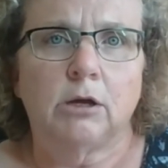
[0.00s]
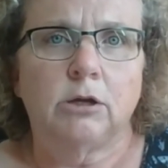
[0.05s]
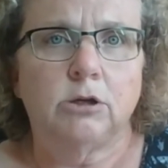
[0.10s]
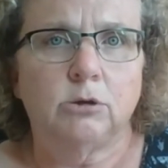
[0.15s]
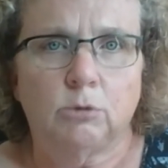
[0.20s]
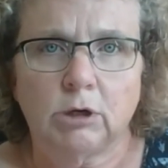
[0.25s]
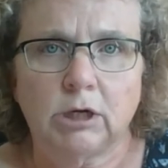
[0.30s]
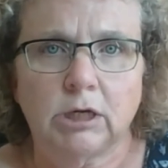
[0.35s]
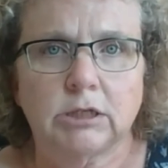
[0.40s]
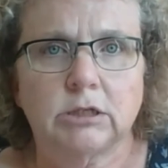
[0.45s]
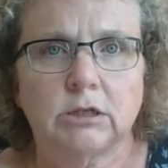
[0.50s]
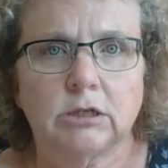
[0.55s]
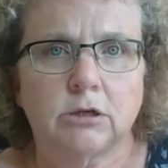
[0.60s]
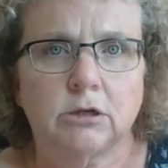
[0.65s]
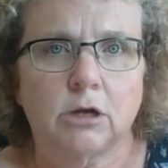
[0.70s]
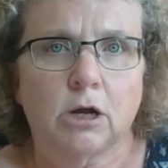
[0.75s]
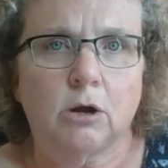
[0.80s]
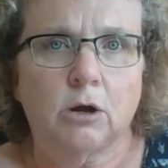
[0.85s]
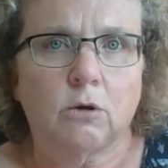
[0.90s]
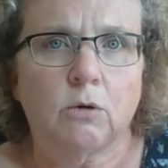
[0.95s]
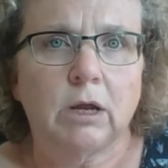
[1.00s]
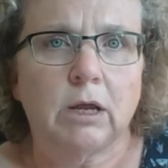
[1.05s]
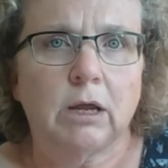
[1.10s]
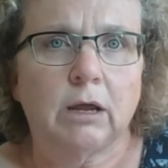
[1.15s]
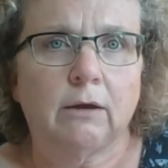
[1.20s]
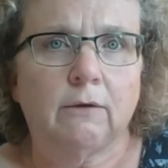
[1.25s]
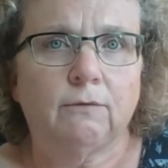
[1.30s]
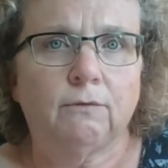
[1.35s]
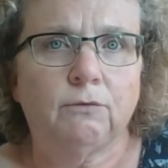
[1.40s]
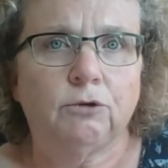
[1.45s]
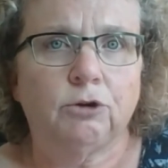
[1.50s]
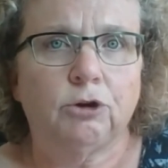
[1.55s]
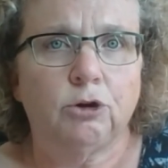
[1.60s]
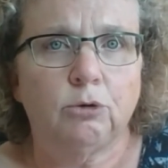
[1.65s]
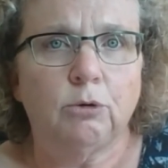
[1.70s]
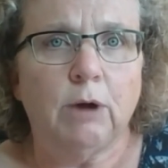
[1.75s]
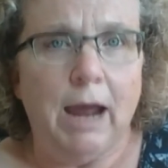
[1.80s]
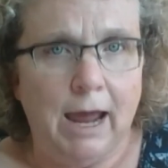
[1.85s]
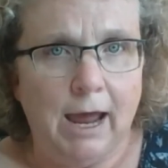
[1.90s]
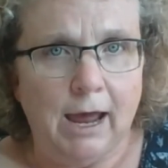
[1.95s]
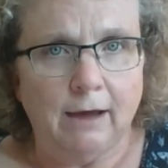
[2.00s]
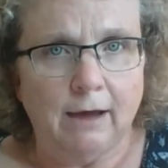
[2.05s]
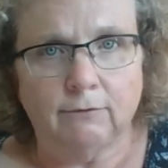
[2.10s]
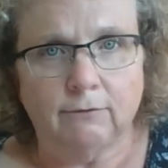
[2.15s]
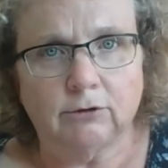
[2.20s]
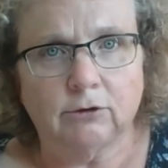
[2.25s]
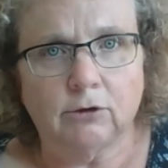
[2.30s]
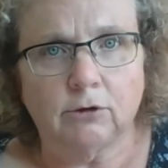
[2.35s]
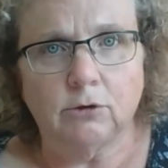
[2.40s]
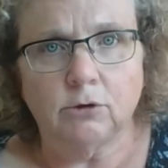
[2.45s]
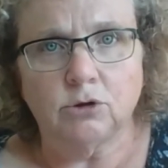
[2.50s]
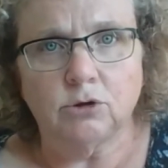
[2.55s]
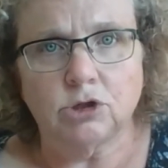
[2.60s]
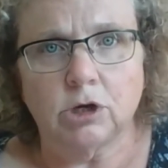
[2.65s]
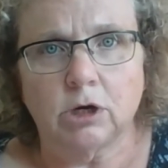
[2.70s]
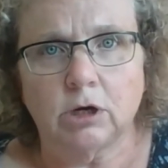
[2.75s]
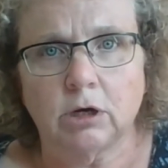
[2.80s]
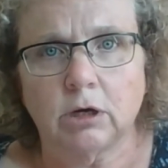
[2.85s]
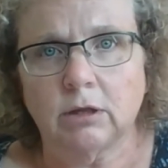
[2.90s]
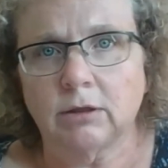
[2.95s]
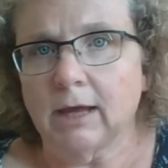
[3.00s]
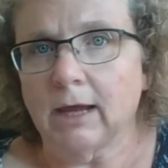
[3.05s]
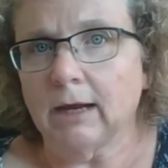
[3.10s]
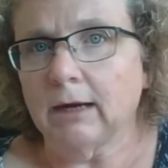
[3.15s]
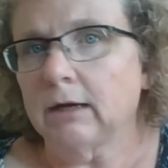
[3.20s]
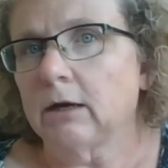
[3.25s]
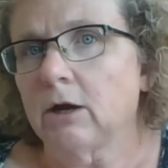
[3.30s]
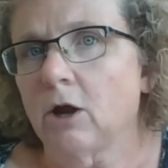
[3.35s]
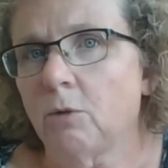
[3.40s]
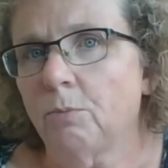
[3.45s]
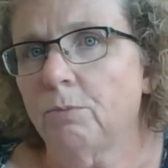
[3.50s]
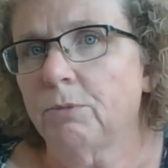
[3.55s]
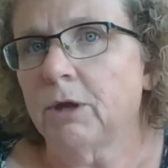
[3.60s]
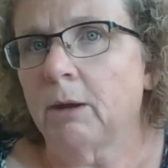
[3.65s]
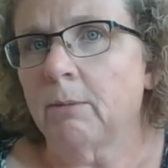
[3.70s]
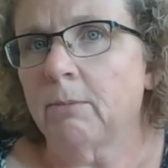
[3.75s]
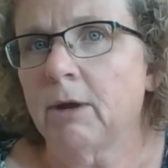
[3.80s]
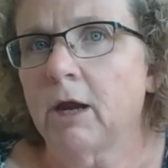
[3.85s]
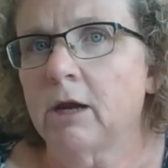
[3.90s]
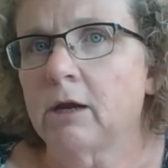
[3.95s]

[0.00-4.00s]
you will get to know if you have a solution that can help them.